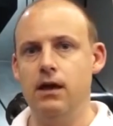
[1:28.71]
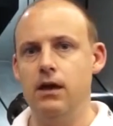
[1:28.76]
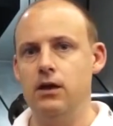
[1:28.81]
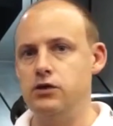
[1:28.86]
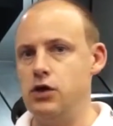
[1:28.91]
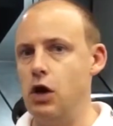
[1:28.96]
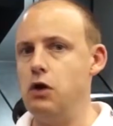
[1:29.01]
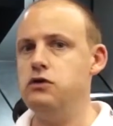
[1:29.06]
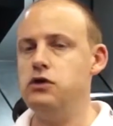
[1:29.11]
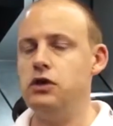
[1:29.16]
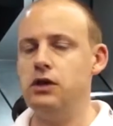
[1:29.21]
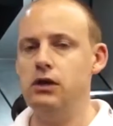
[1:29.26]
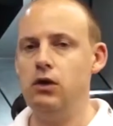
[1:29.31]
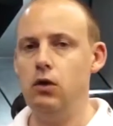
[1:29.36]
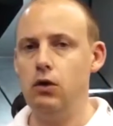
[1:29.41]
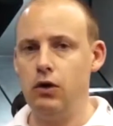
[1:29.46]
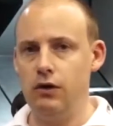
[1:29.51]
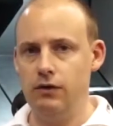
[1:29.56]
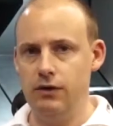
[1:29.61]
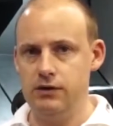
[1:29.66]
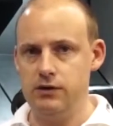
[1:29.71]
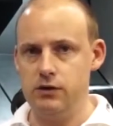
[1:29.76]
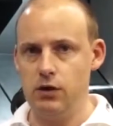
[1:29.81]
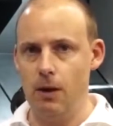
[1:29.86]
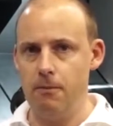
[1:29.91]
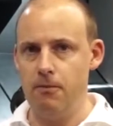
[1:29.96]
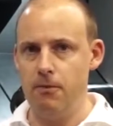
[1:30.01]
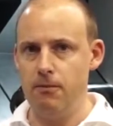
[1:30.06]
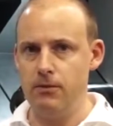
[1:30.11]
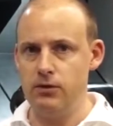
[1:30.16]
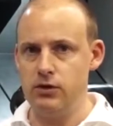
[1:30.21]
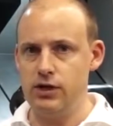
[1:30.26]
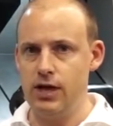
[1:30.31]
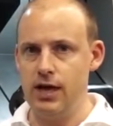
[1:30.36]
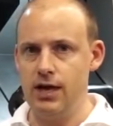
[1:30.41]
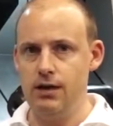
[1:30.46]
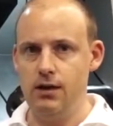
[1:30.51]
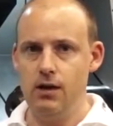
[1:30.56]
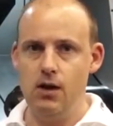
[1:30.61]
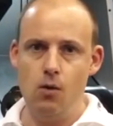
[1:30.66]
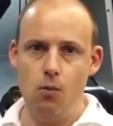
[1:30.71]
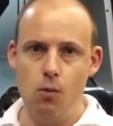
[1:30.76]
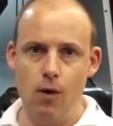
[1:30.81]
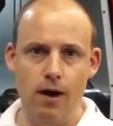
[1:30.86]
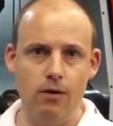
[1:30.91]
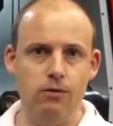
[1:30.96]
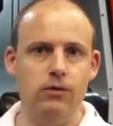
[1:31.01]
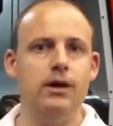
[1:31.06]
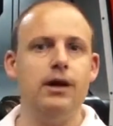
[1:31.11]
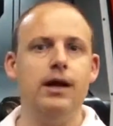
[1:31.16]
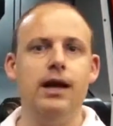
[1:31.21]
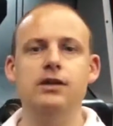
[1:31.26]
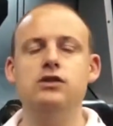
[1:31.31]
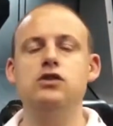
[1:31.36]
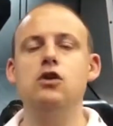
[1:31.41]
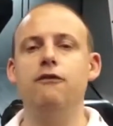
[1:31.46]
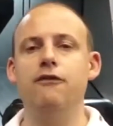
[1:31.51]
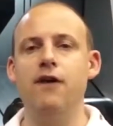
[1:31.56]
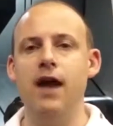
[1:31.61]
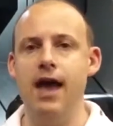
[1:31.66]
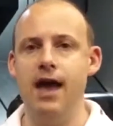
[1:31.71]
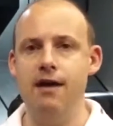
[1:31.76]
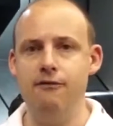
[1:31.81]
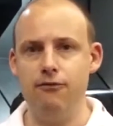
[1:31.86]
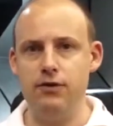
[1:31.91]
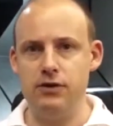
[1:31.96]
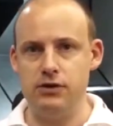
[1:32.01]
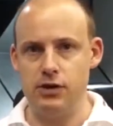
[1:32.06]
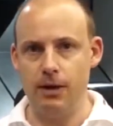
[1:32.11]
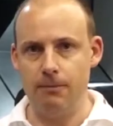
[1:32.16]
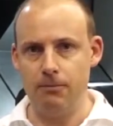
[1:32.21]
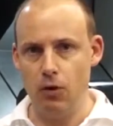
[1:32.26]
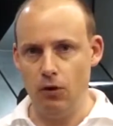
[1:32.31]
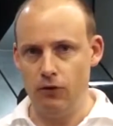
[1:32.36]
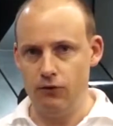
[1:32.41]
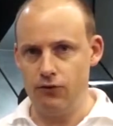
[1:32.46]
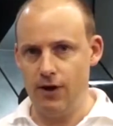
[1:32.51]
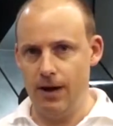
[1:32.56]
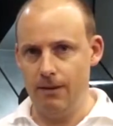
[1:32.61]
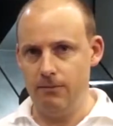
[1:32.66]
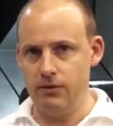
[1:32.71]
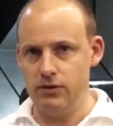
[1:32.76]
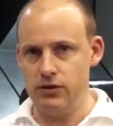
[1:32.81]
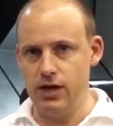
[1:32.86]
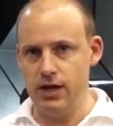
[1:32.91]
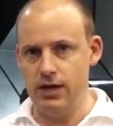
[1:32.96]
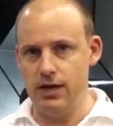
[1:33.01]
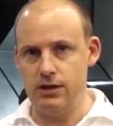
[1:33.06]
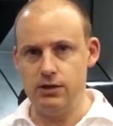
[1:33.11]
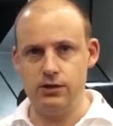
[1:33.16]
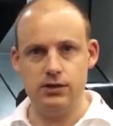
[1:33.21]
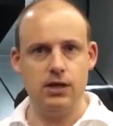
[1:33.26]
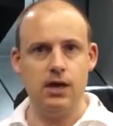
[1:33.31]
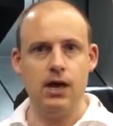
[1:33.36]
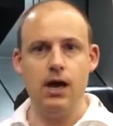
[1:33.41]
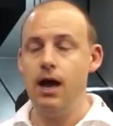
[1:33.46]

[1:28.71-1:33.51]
So who's going to look at this type of machine? Well, it's not for every subcontract machinist.